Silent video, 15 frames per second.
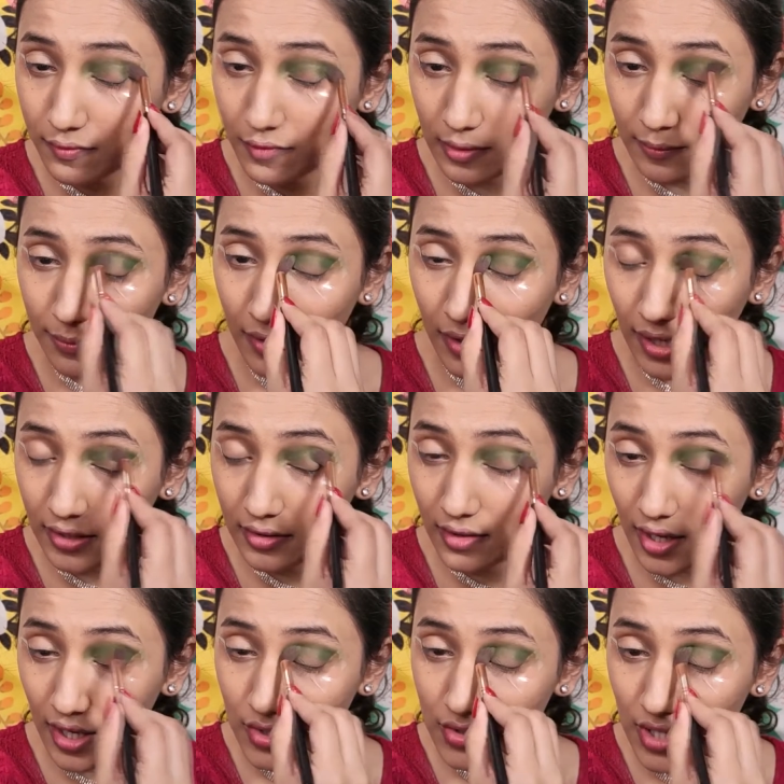for applying the
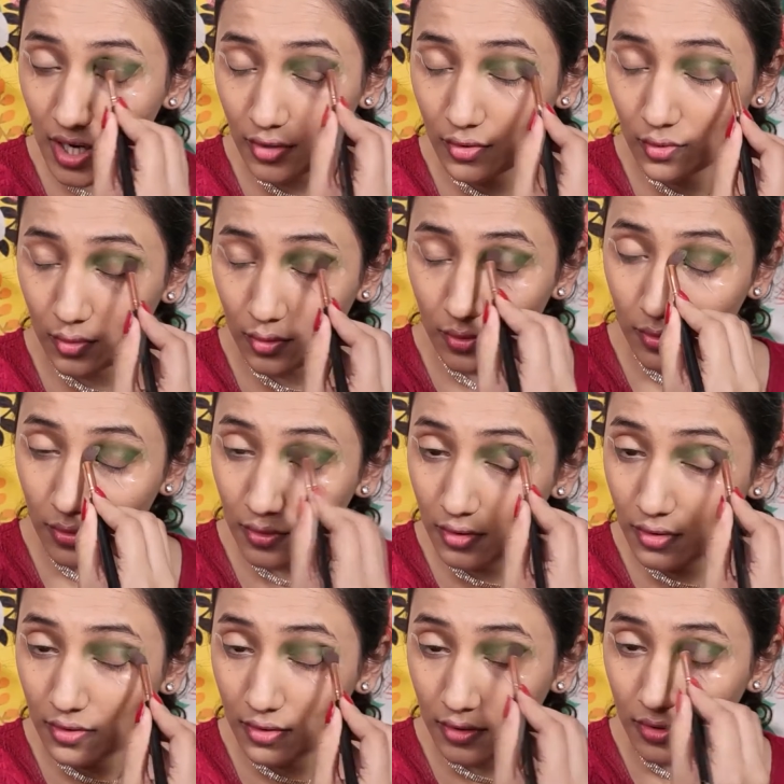eyeshadow.
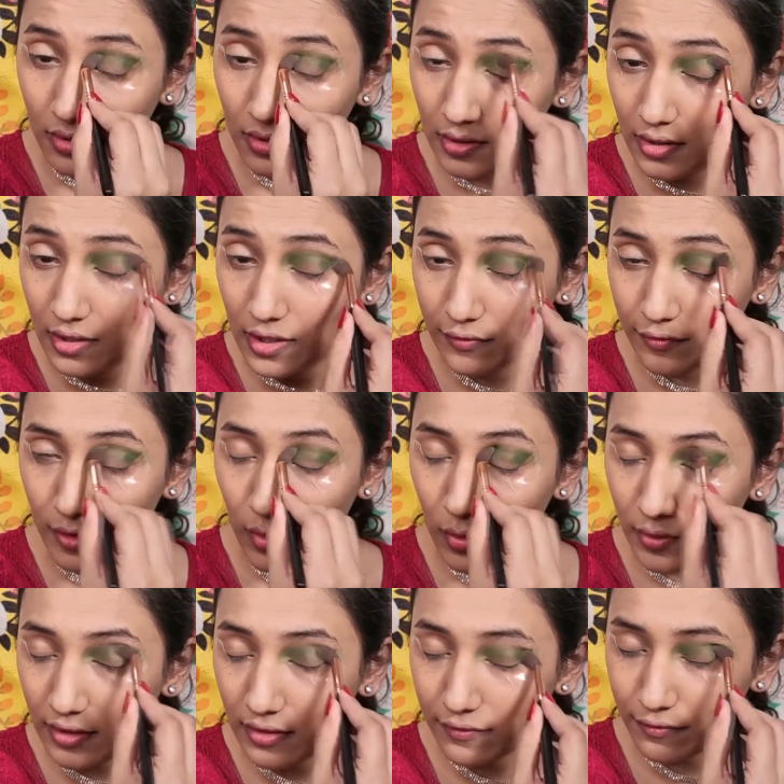If you're
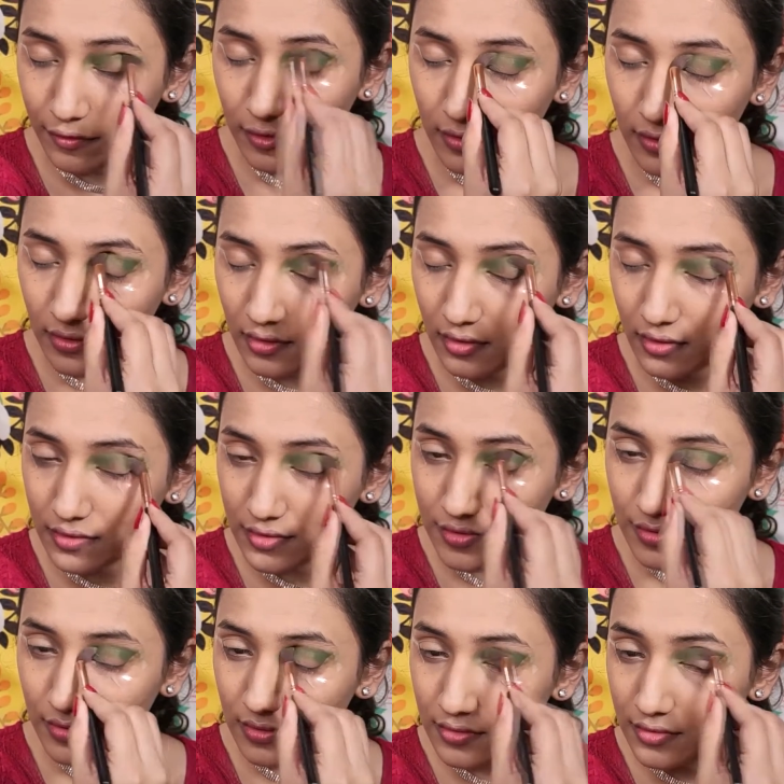looking for
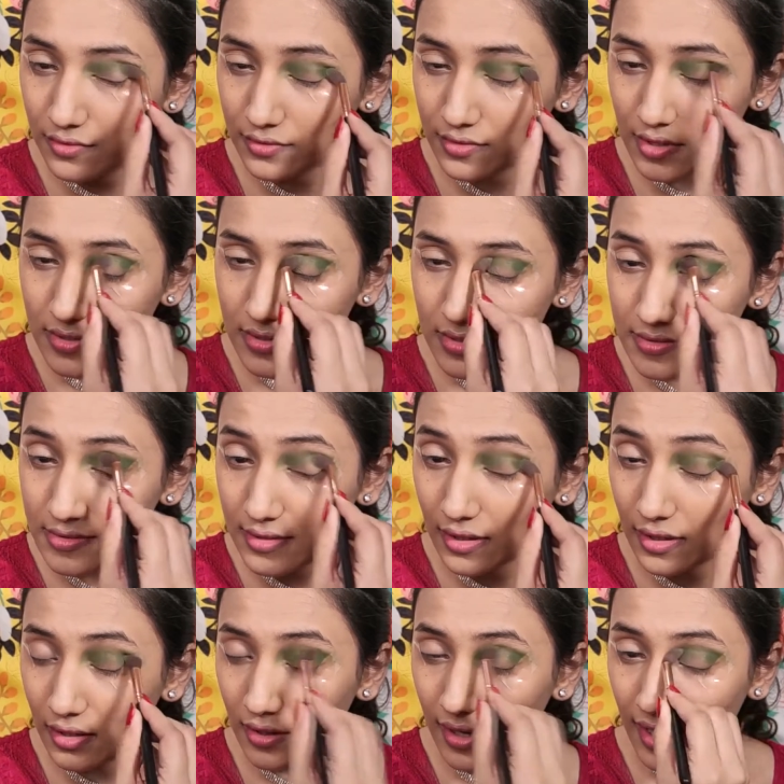just a
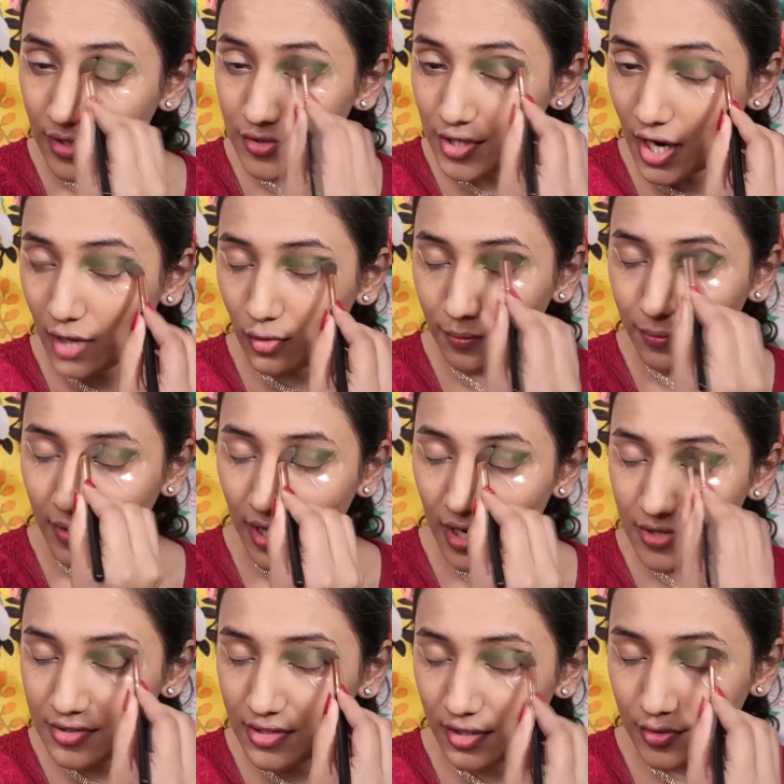single eyeshadow
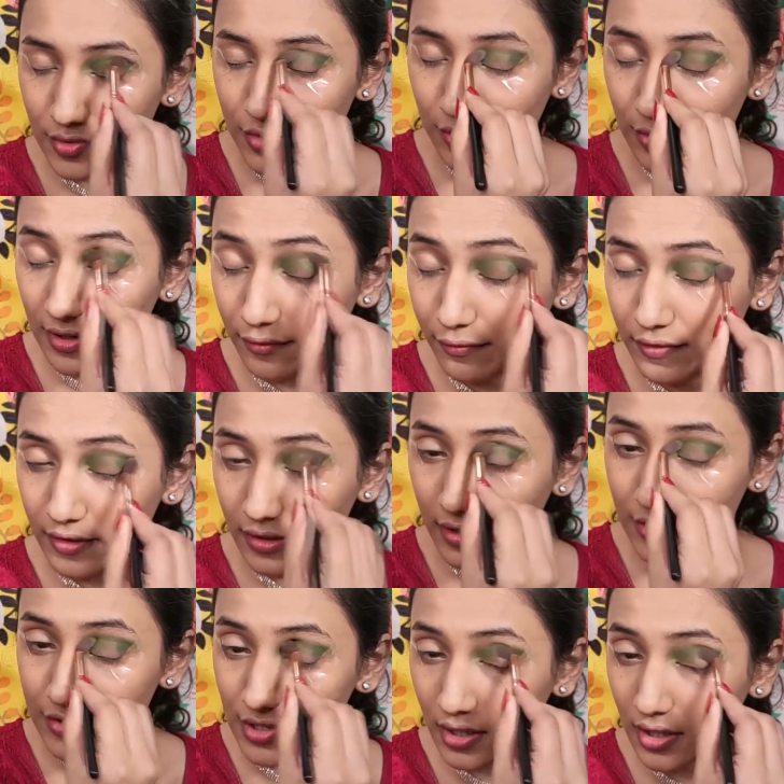brush, then you should definitely
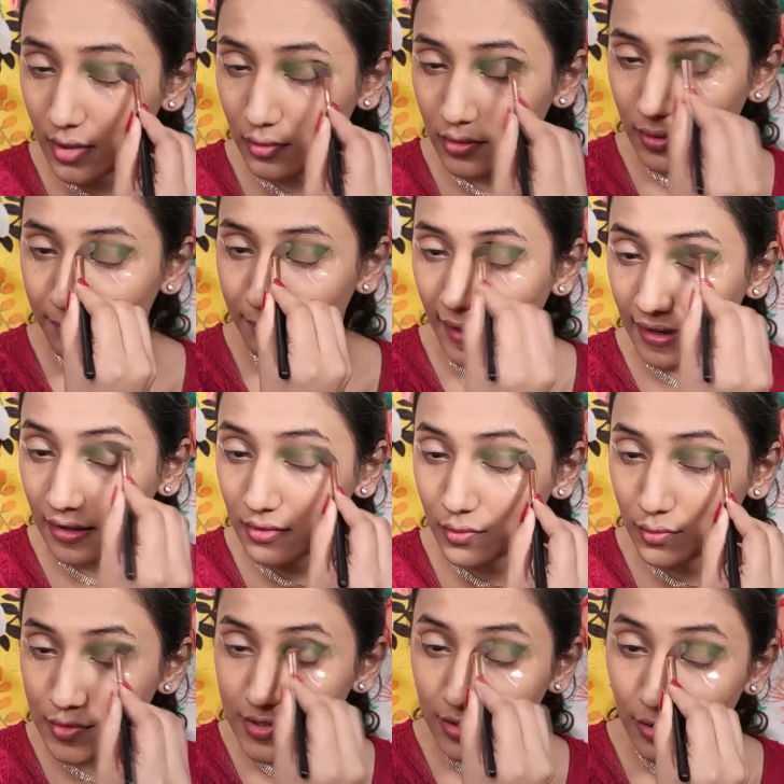check out the PAC
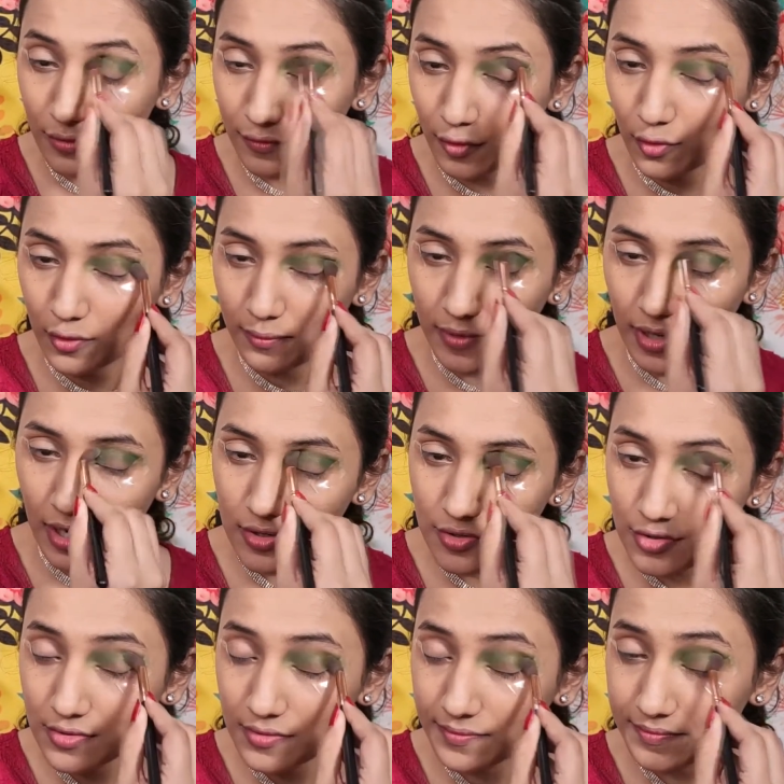204
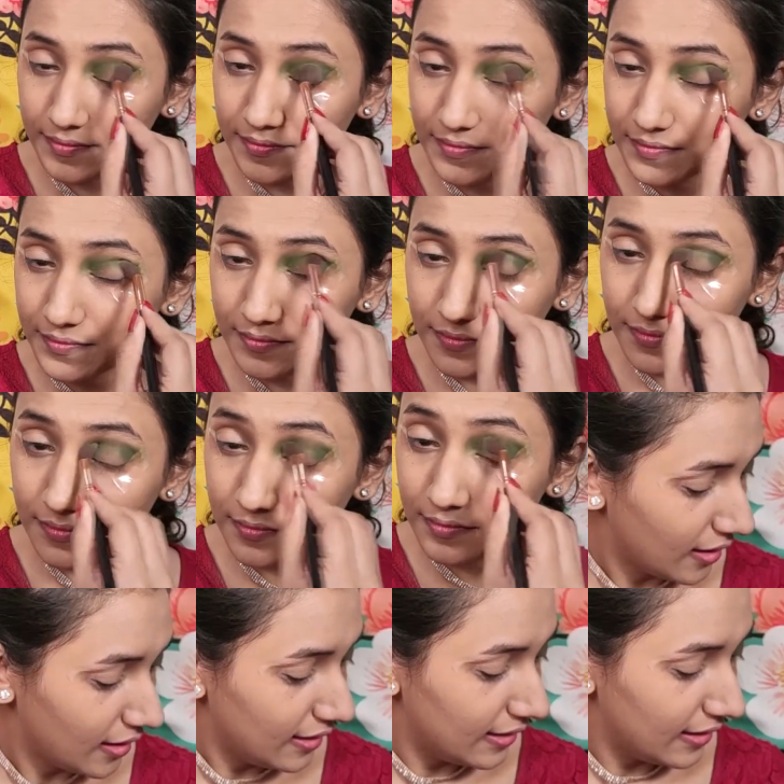brush.
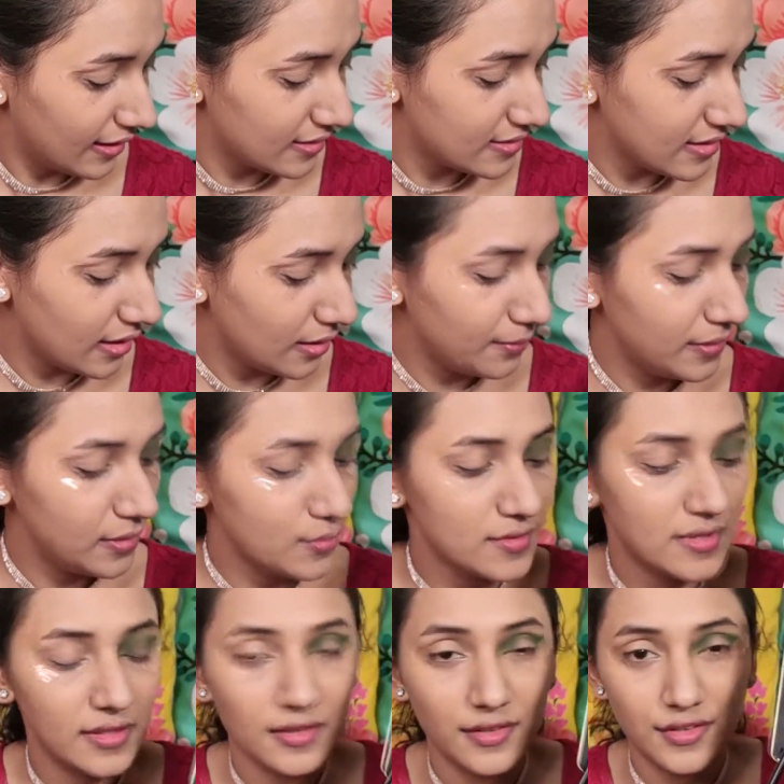Next, I'll be
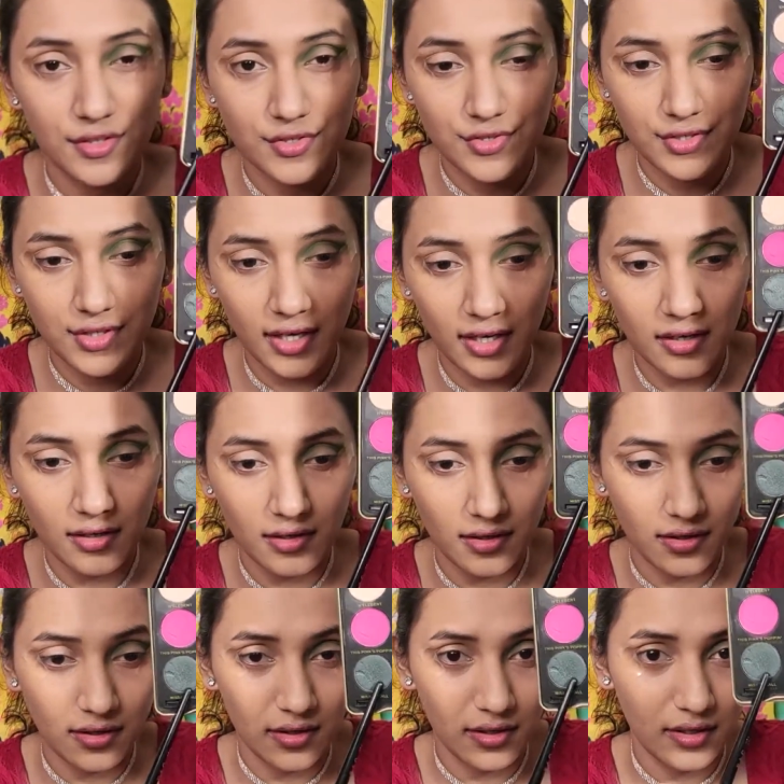using this shade.
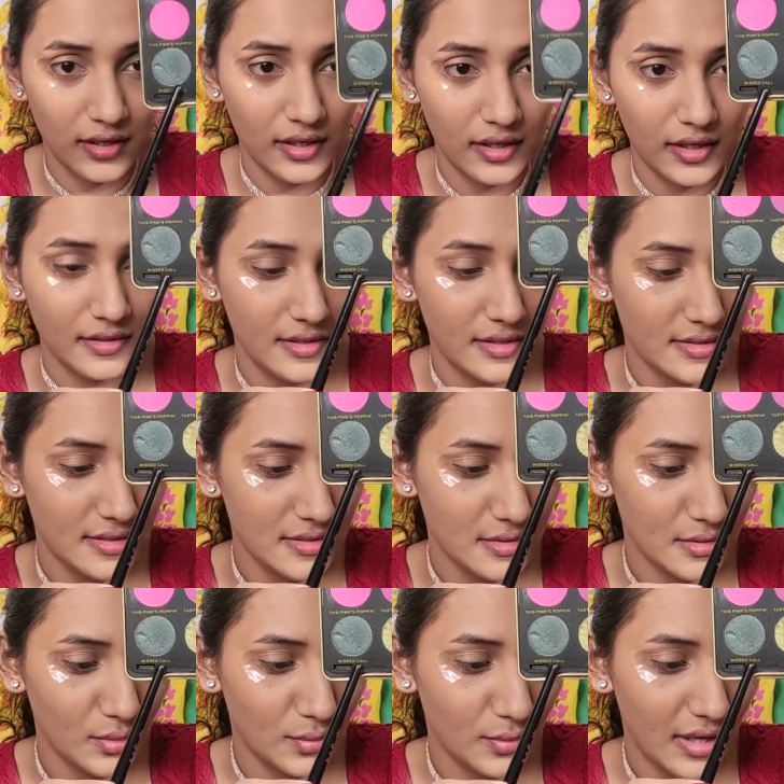This is
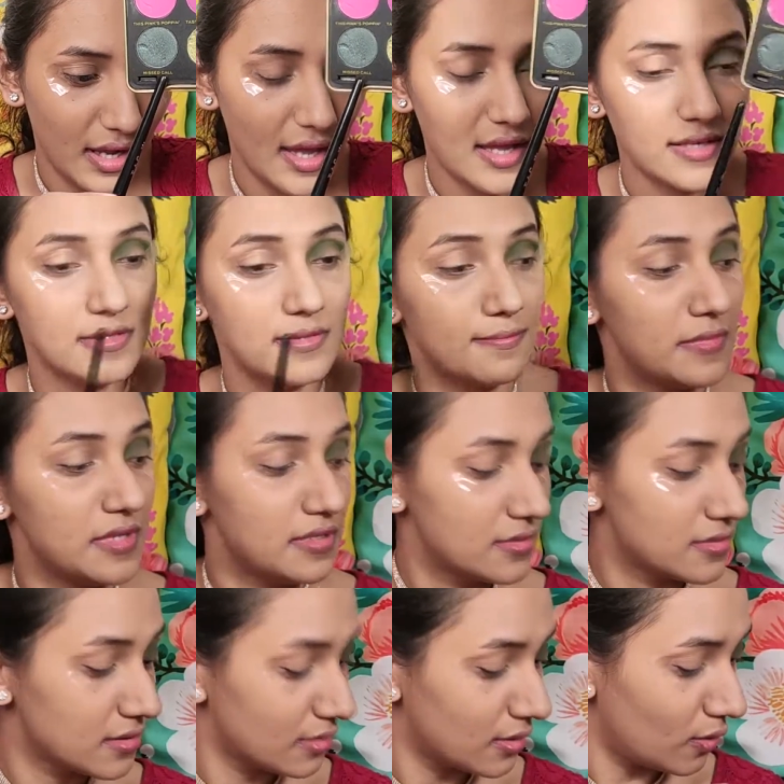known as
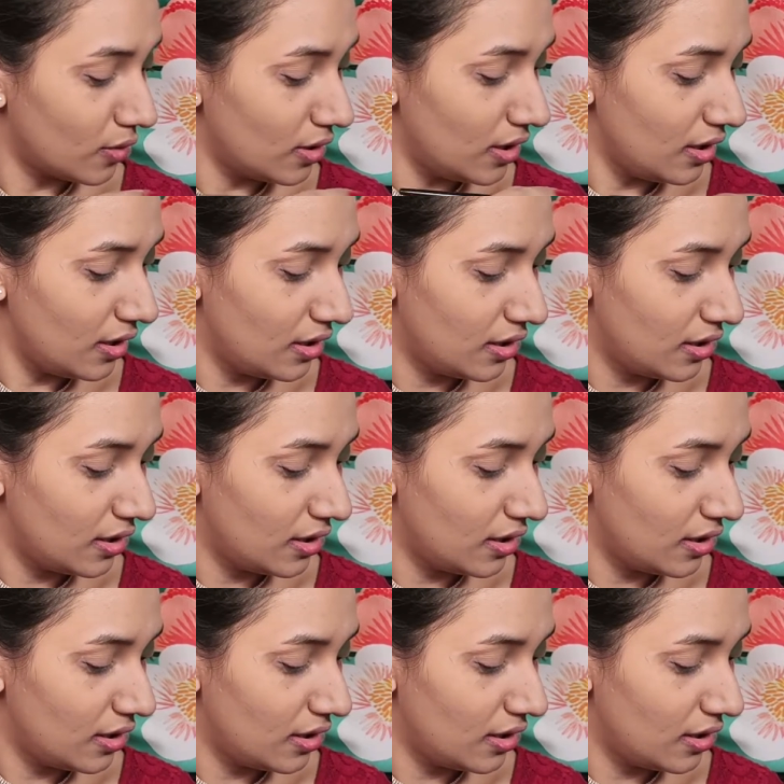Mist Kohl,